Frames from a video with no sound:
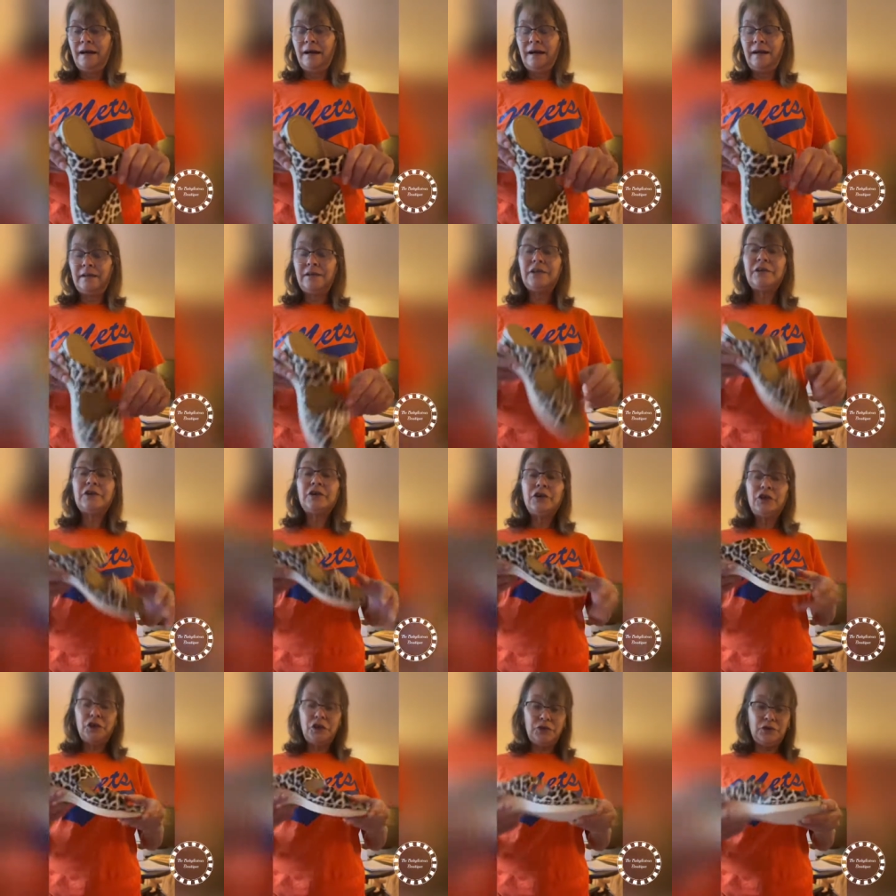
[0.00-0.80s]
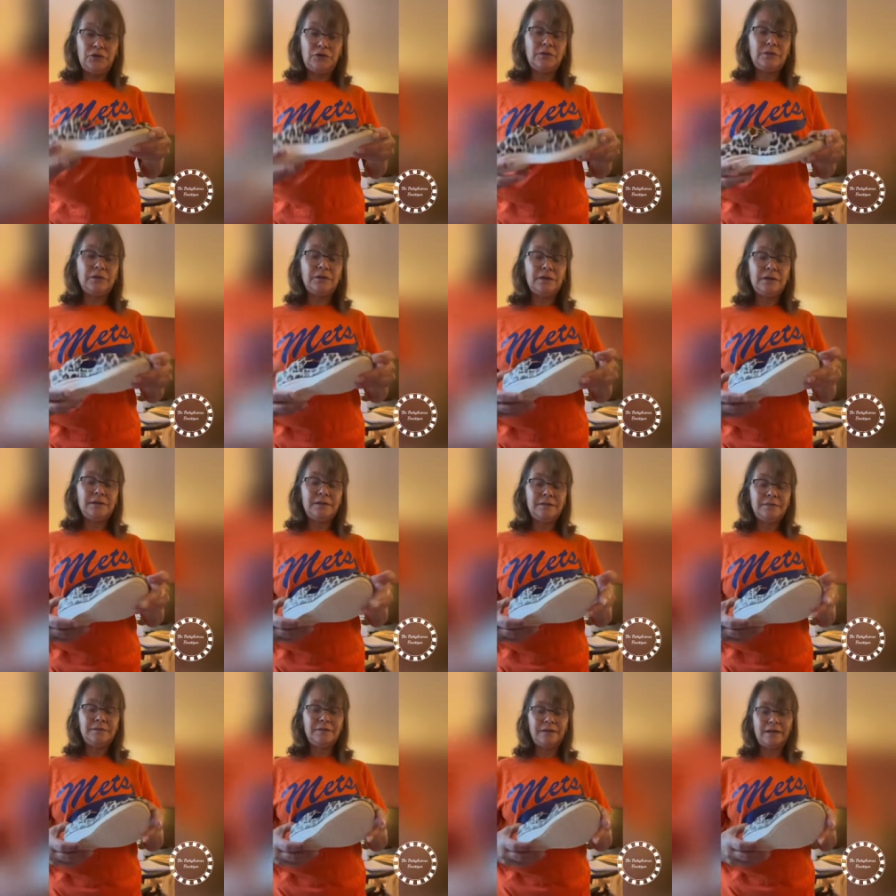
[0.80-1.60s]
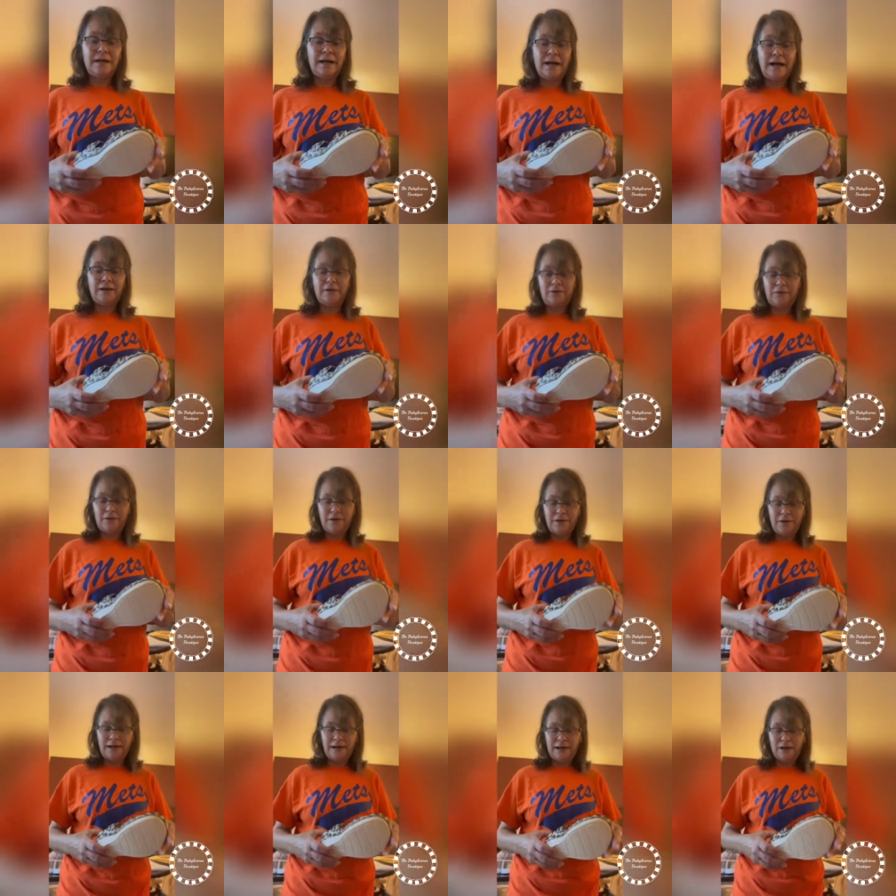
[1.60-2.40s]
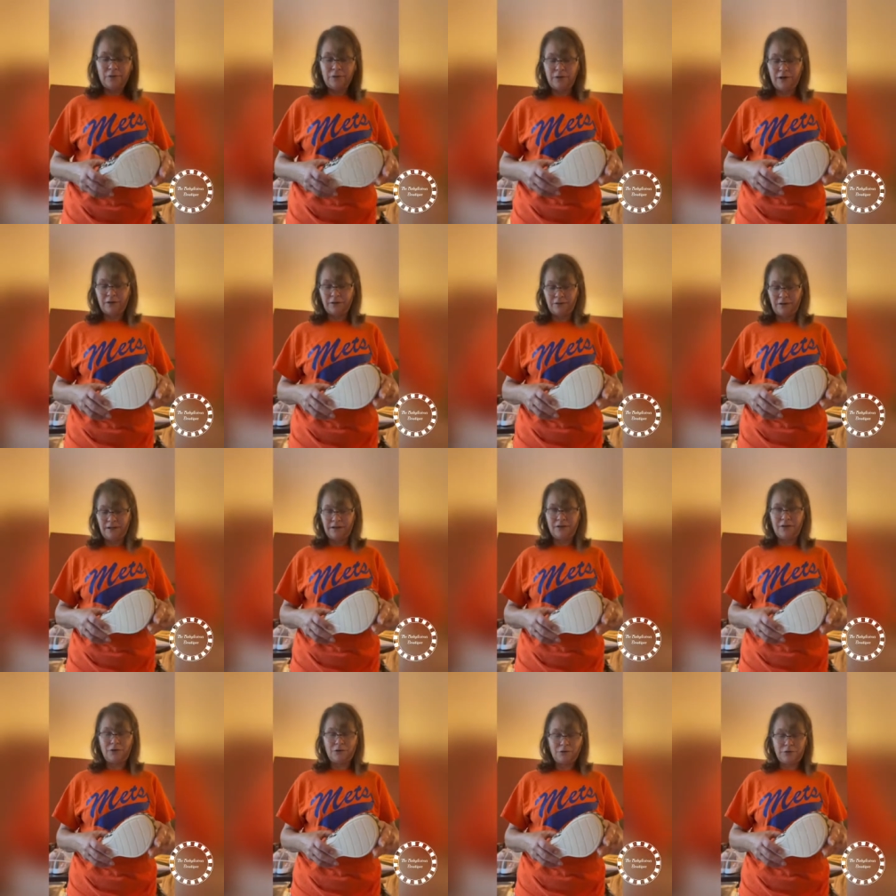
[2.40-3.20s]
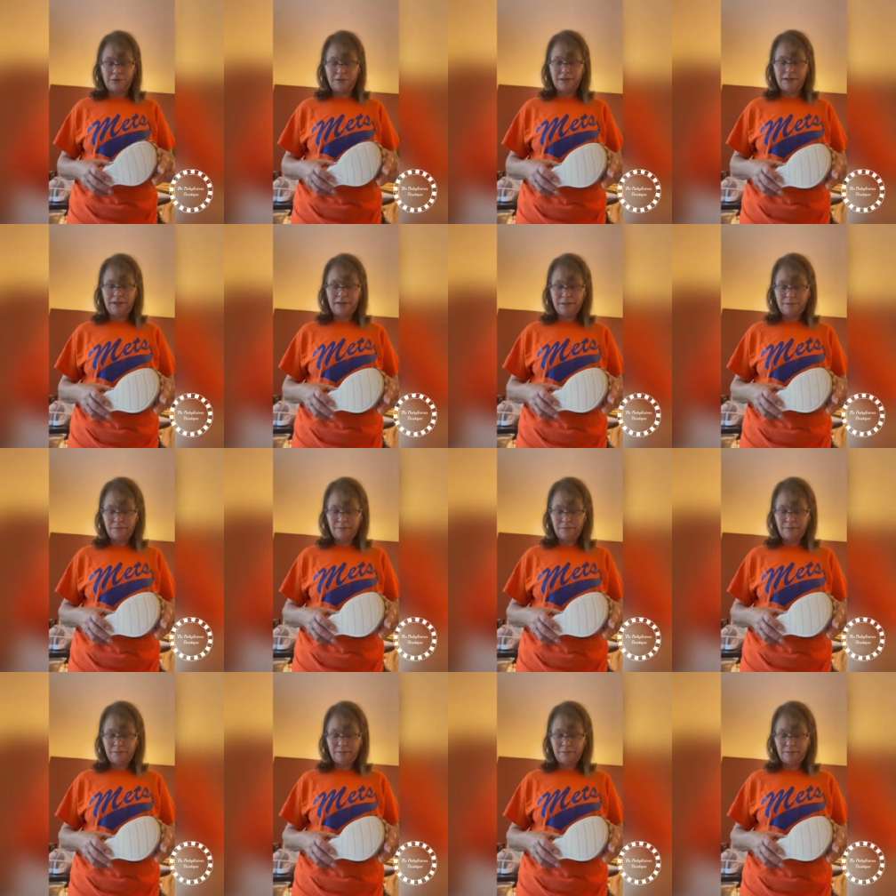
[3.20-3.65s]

They're cute. I don't know how well they'll hold up.